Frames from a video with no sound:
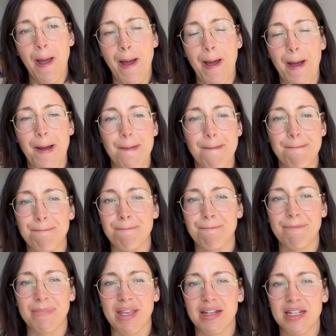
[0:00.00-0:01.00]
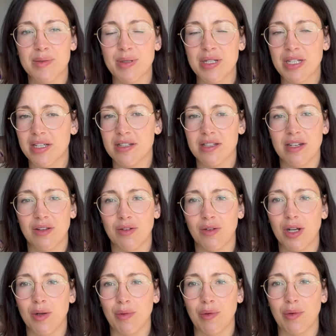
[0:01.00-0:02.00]
And it's been tasting
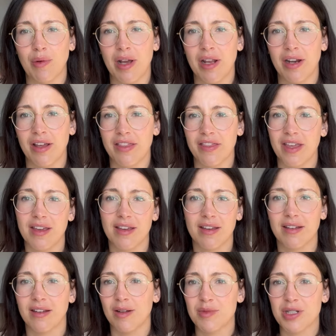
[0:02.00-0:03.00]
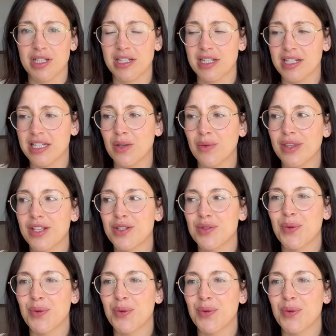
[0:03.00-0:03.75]
incredible, and I think I'm just gonna stick with this.